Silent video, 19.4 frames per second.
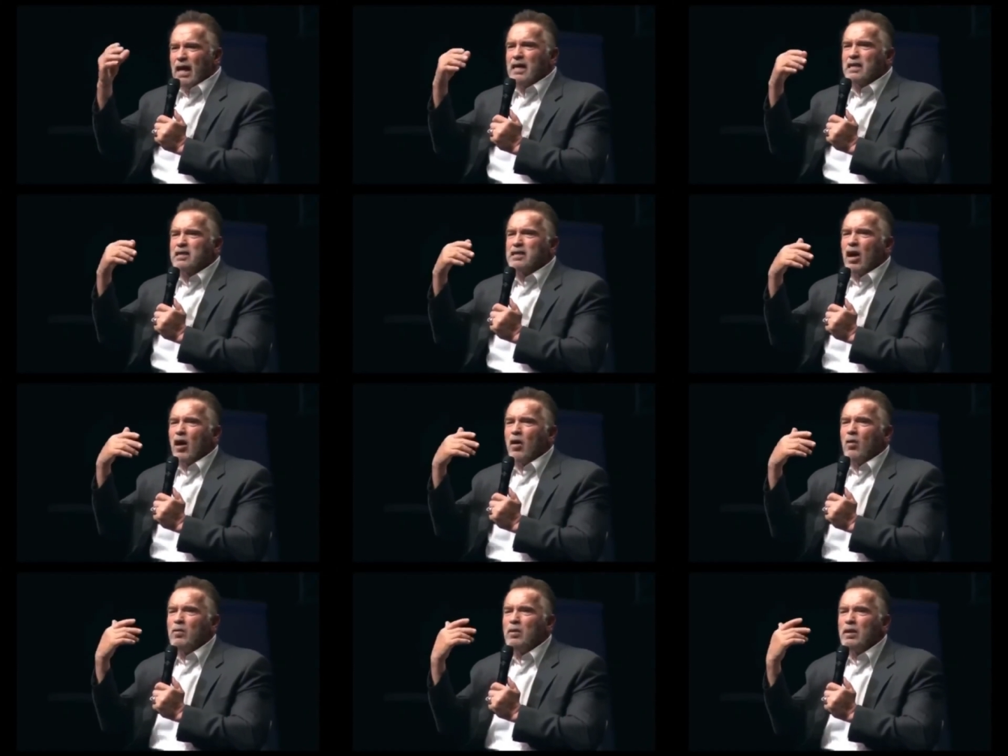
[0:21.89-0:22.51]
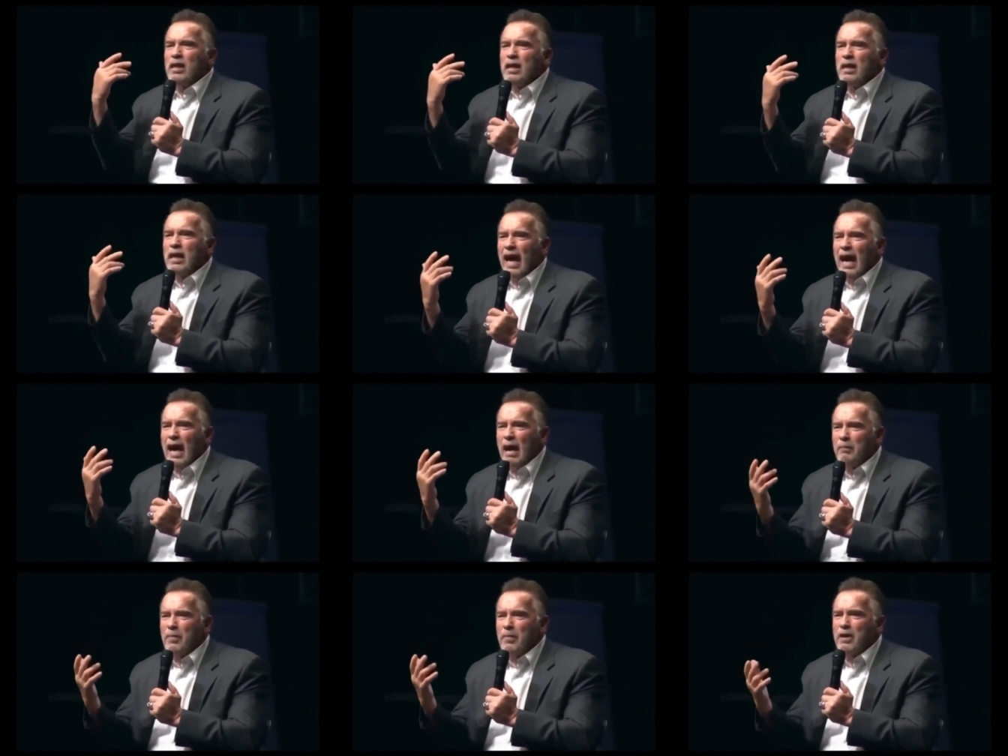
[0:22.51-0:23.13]
is only
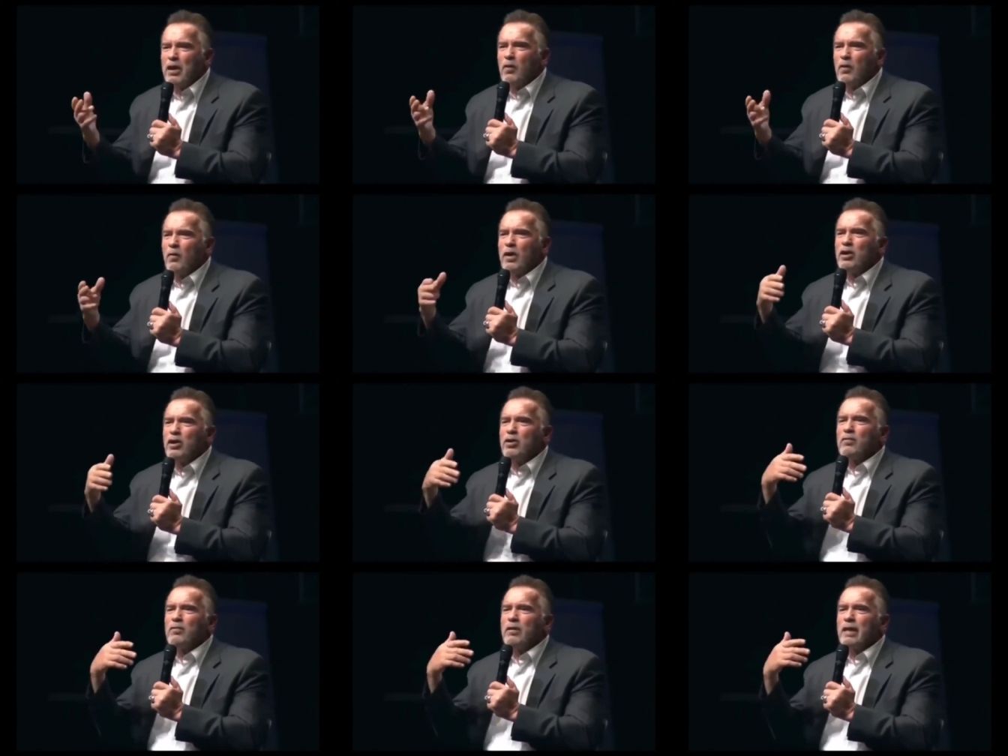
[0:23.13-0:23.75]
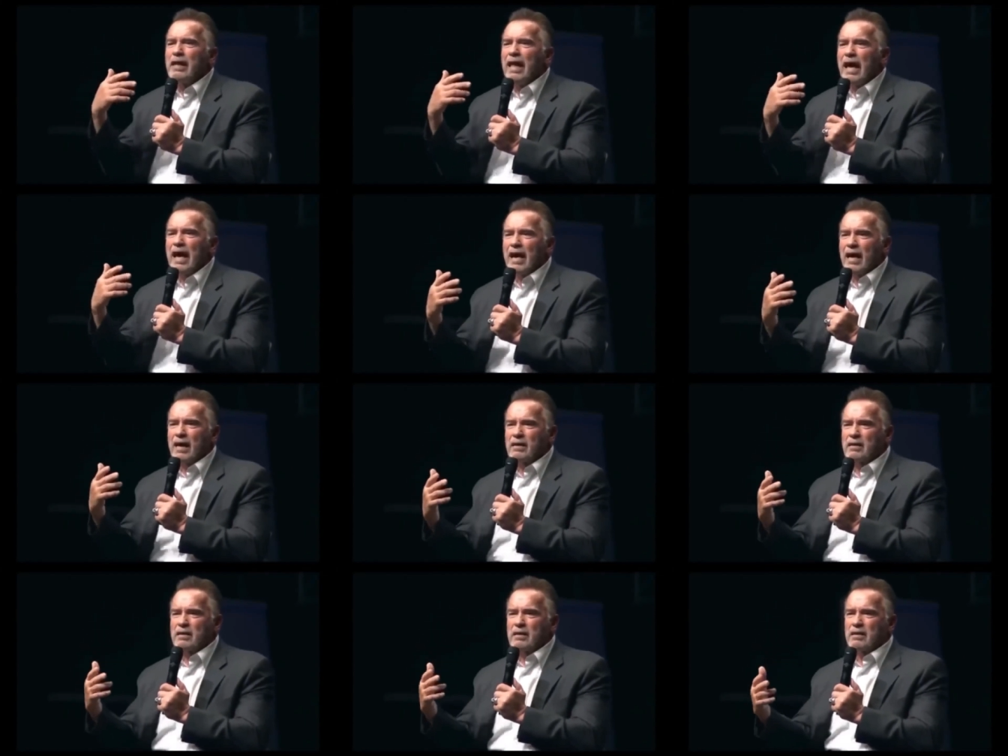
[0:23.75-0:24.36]
happening when you
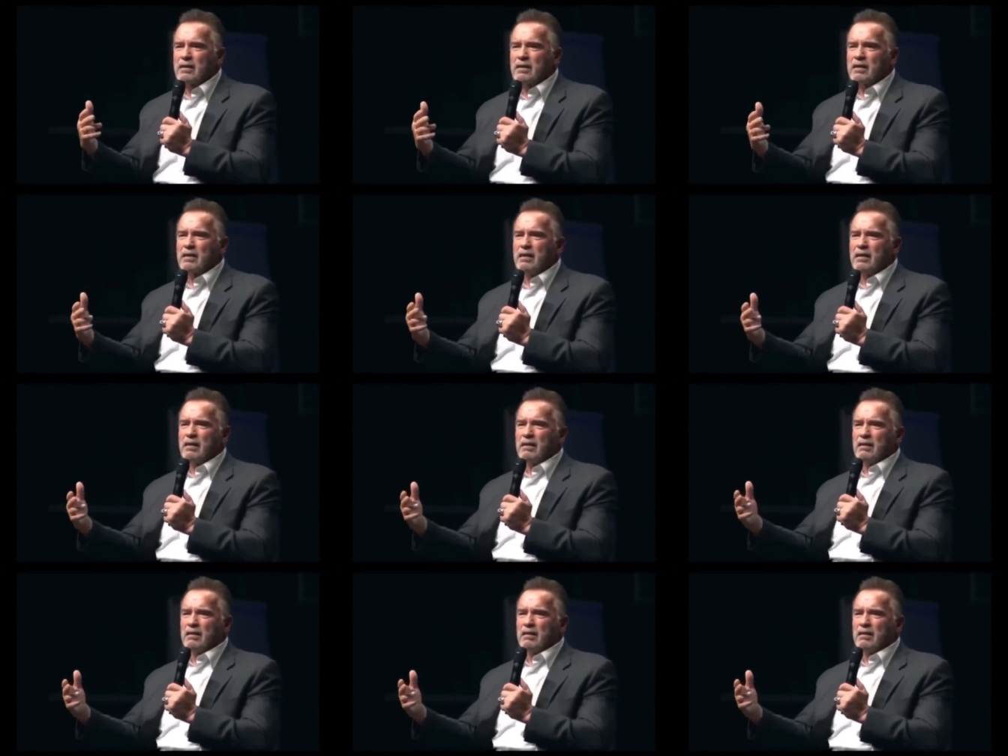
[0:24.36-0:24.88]
relax.